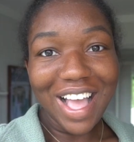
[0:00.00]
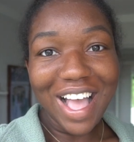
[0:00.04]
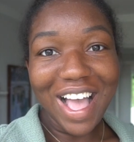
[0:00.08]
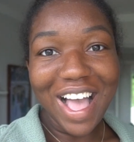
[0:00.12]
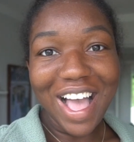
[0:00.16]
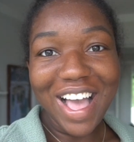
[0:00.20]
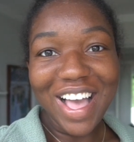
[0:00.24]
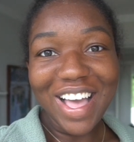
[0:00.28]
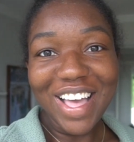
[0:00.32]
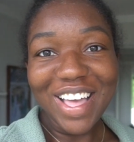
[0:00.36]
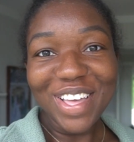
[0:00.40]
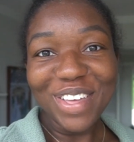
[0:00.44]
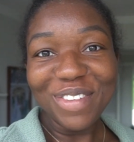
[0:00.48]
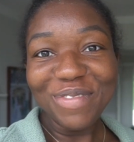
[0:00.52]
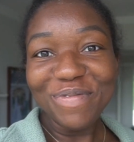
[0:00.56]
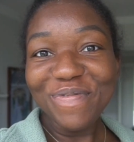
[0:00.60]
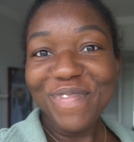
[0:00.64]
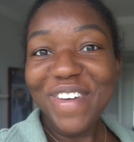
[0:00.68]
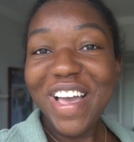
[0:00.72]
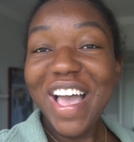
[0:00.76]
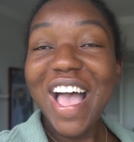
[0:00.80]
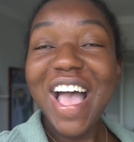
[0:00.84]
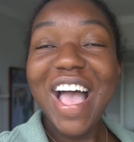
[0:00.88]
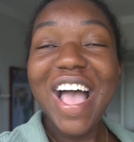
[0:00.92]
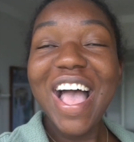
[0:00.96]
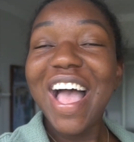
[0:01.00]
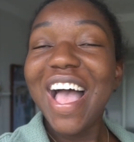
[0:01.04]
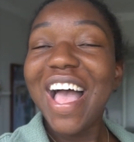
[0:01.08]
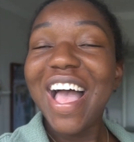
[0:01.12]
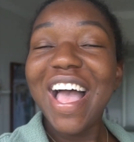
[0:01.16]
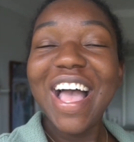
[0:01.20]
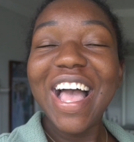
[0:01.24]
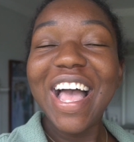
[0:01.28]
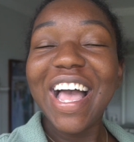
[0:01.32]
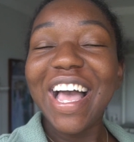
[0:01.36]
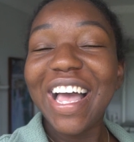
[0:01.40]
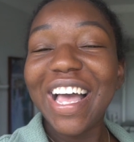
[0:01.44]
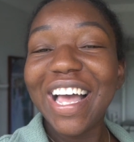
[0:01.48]
I'm
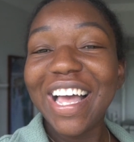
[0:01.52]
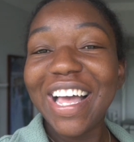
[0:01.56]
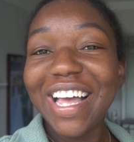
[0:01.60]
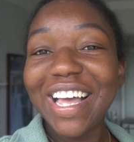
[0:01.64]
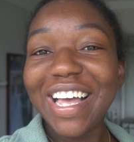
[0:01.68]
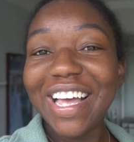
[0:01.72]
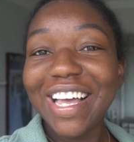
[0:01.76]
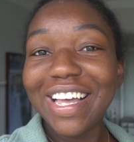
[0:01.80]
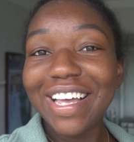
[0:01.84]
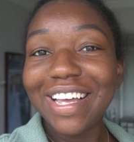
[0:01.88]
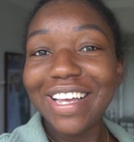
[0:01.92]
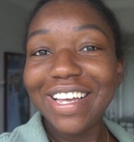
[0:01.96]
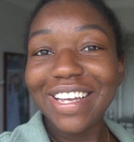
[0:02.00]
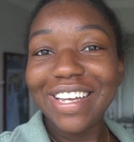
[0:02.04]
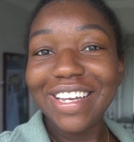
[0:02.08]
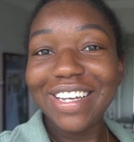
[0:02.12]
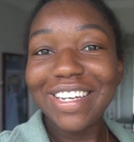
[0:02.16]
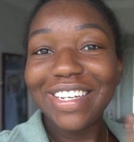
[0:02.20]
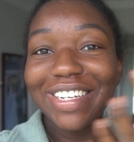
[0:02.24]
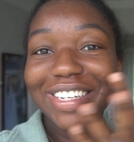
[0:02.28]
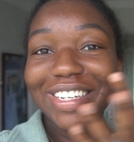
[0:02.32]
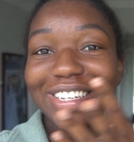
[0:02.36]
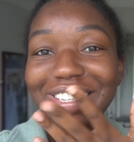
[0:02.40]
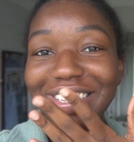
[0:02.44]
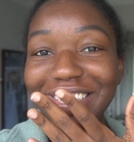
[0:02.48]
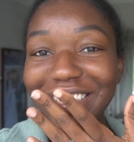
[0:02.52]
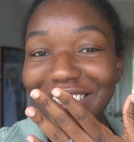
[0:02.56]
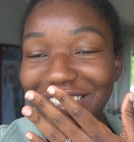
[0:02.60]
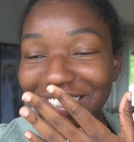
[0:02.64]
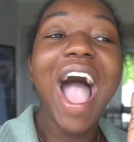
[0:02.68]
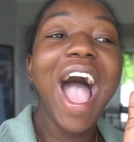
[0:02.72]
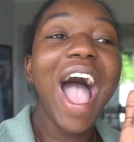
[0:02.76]
back.